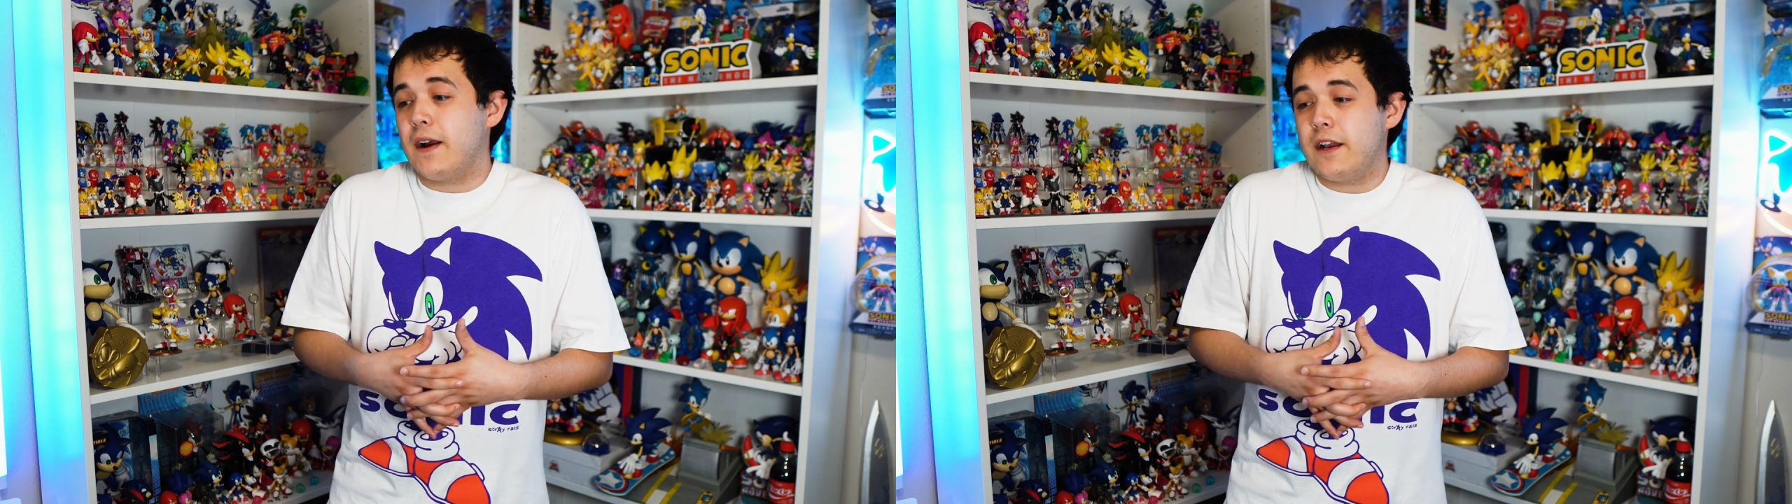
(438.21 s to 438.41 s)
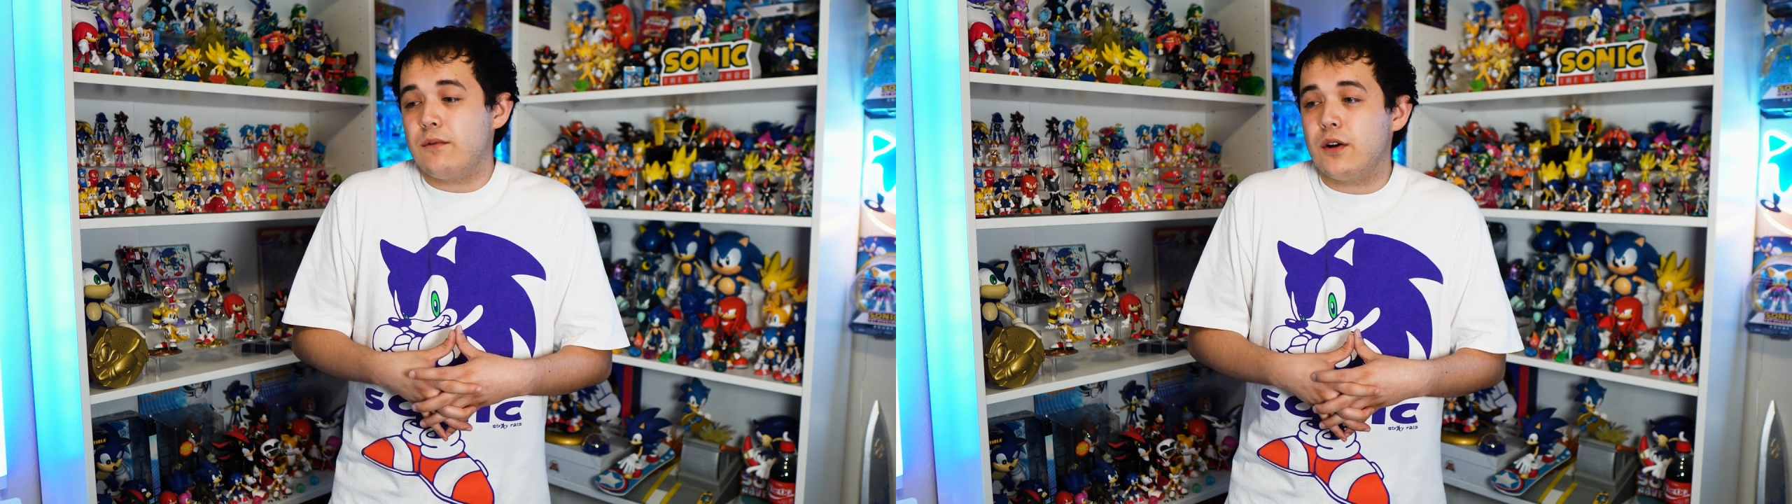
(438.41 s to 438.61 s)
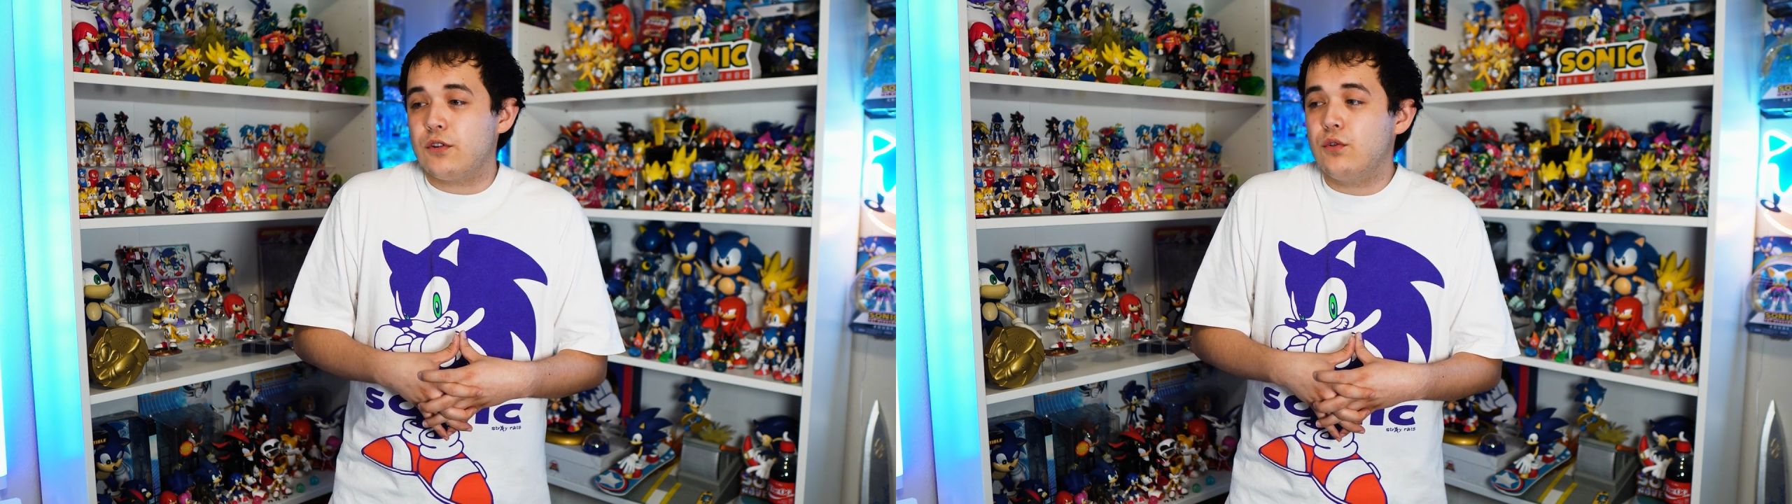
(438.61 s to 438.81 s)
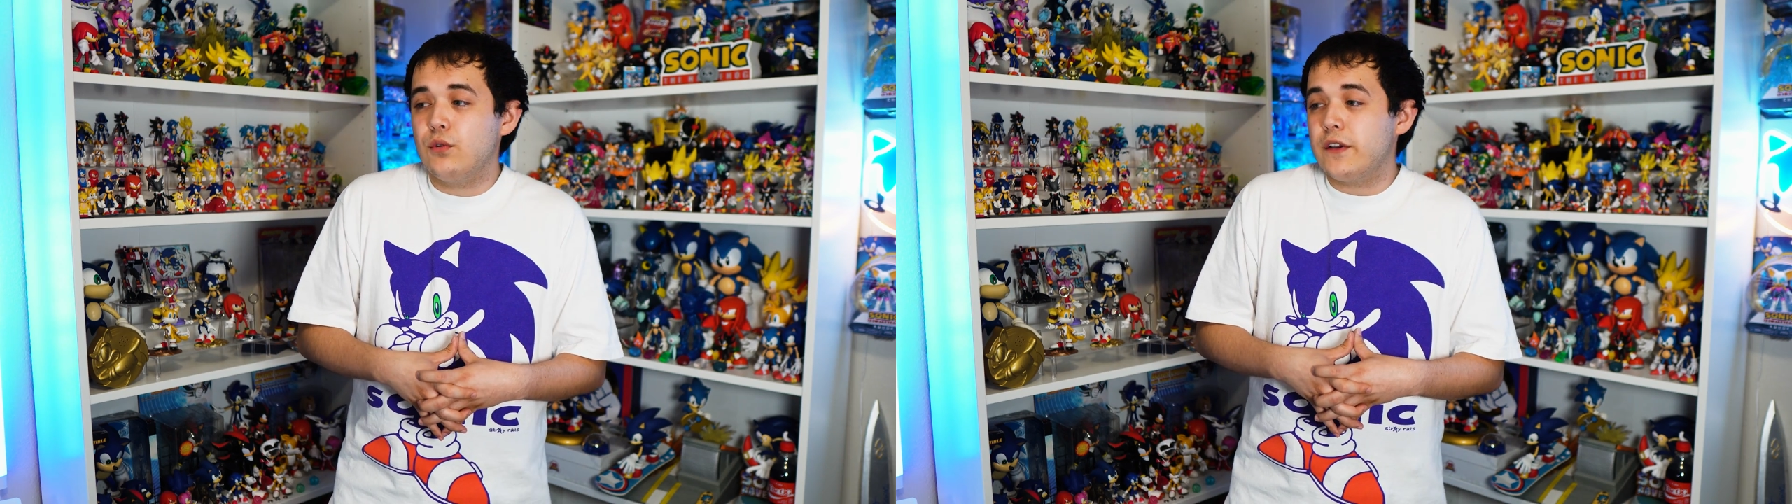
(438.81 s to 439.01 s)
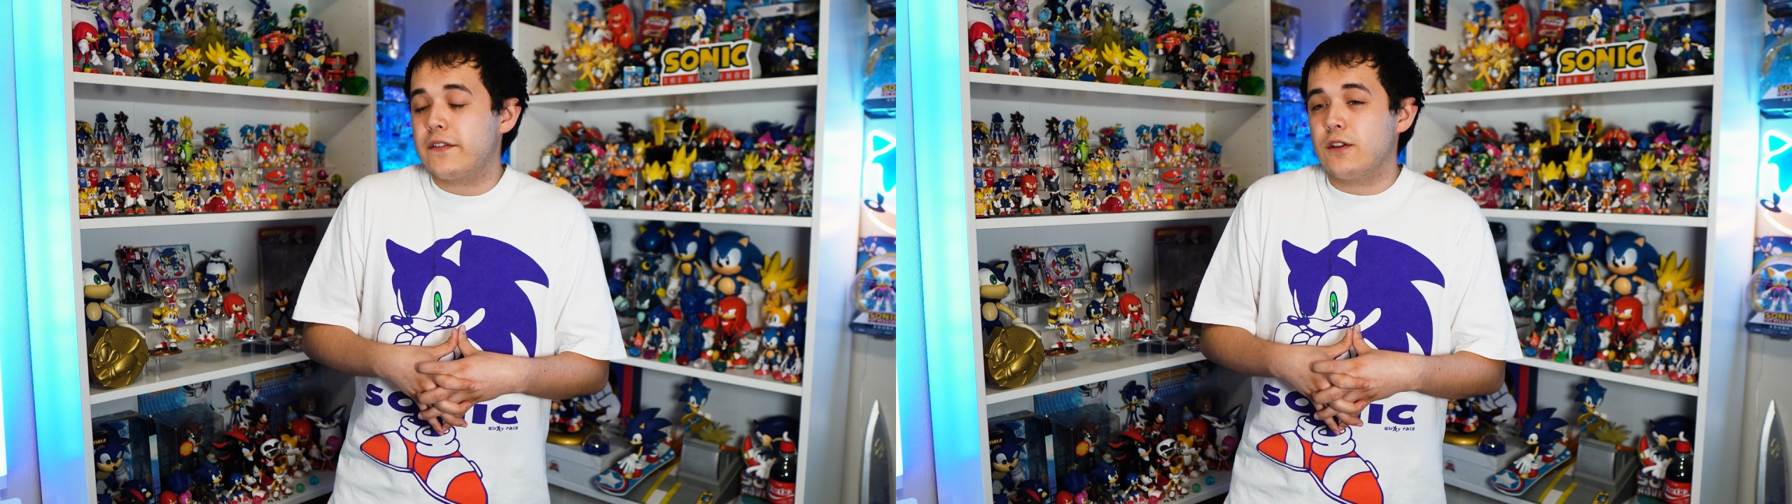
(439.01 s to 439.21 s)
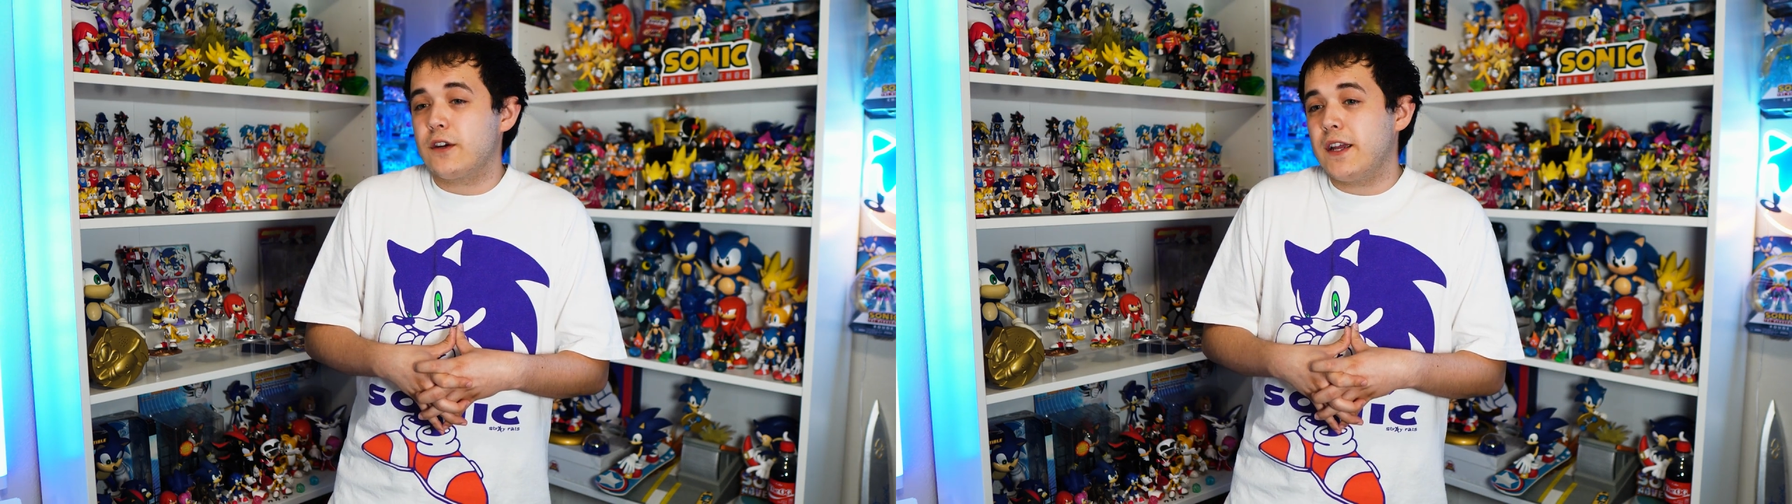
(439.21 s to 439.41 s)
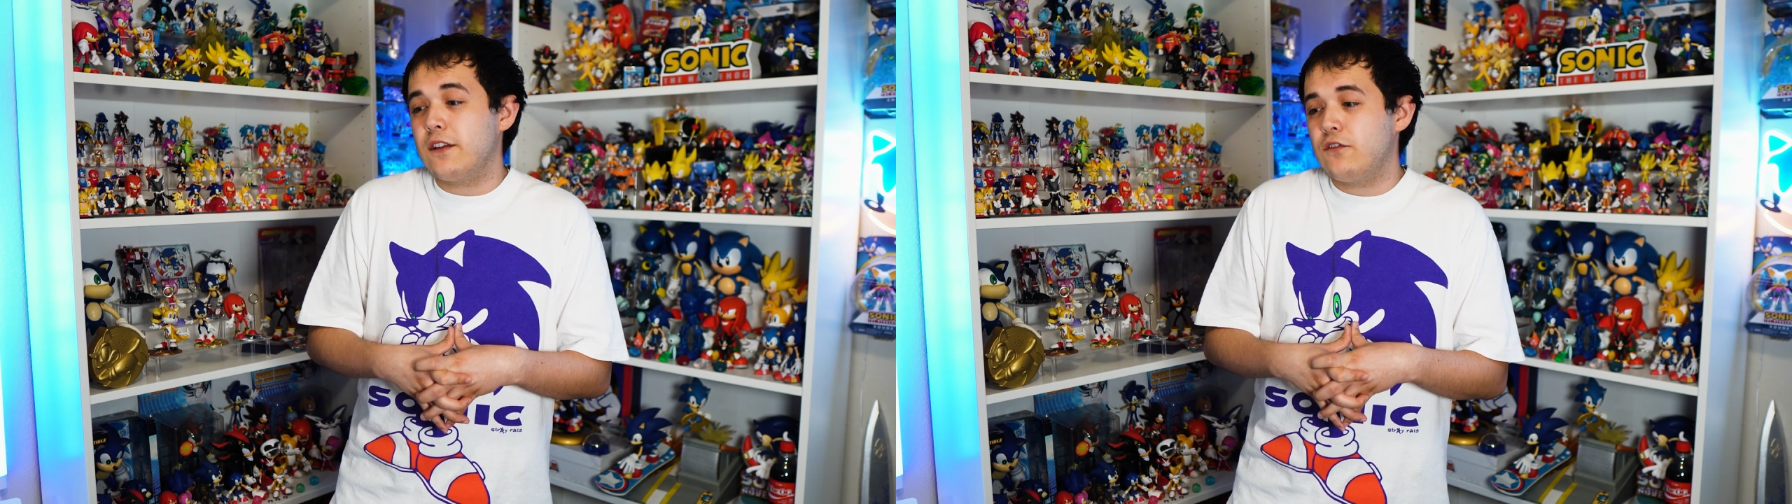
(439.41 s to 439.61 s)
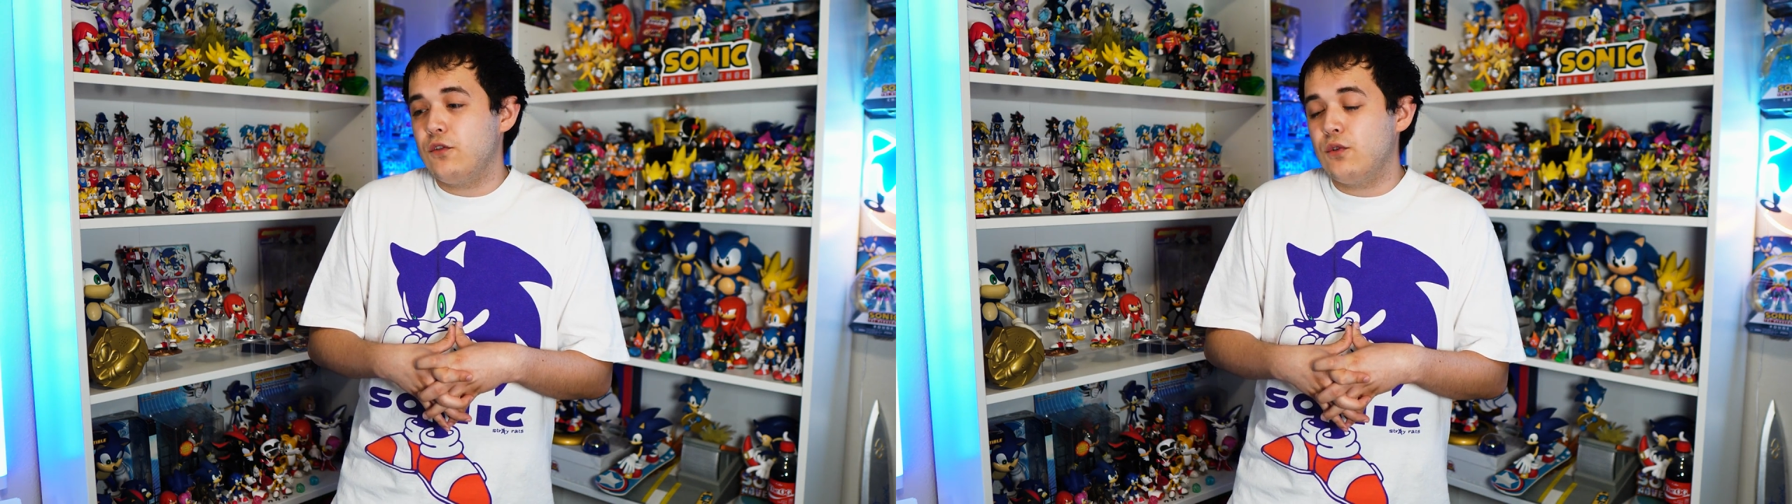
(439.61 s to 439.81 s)
anyone who is
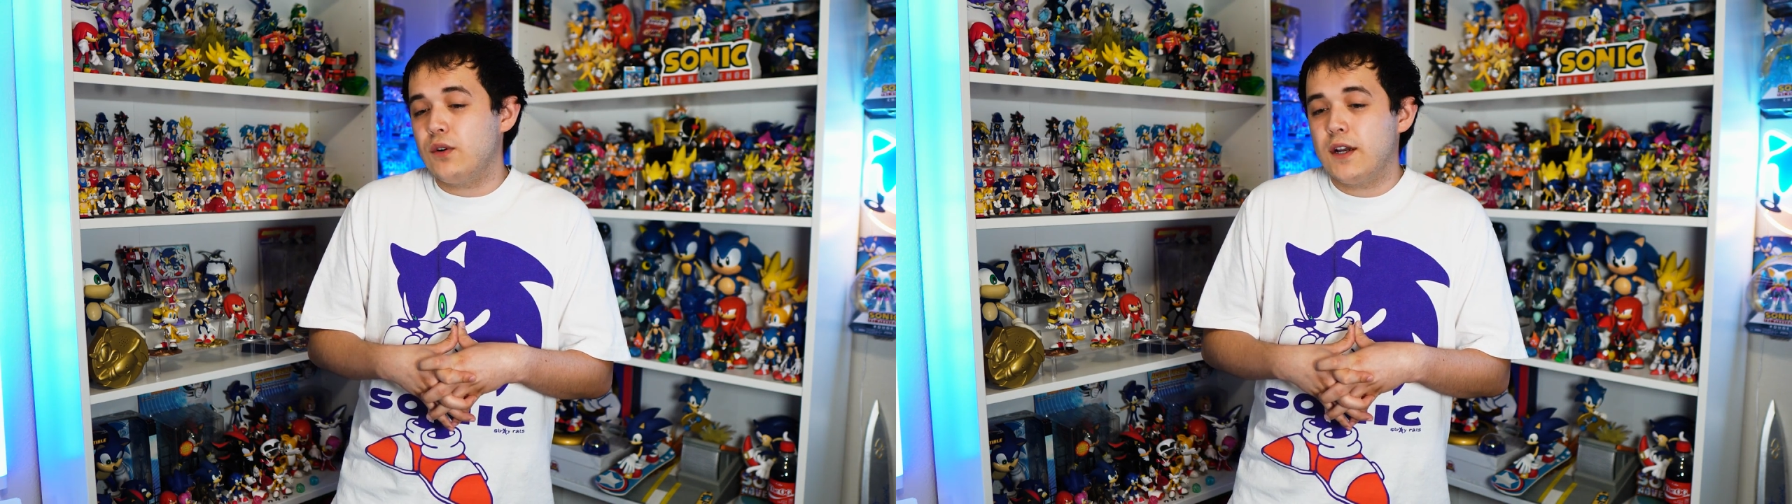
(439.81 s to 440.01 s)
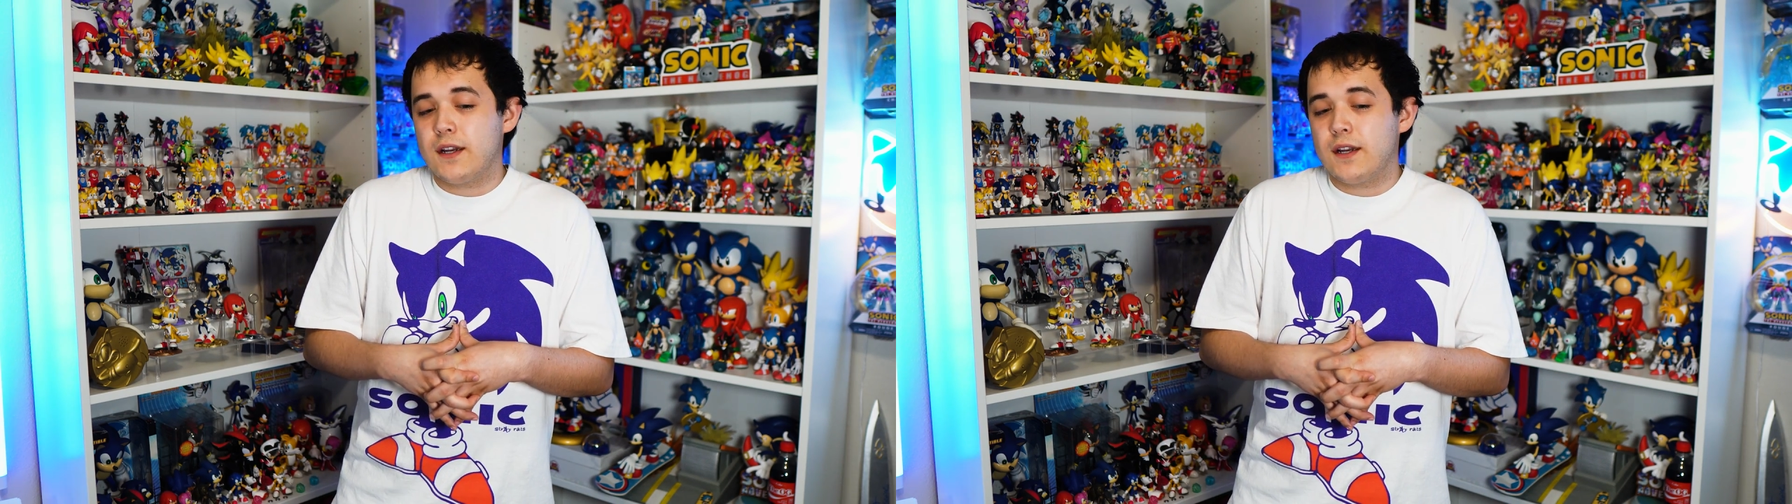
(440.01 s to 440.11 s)
looking to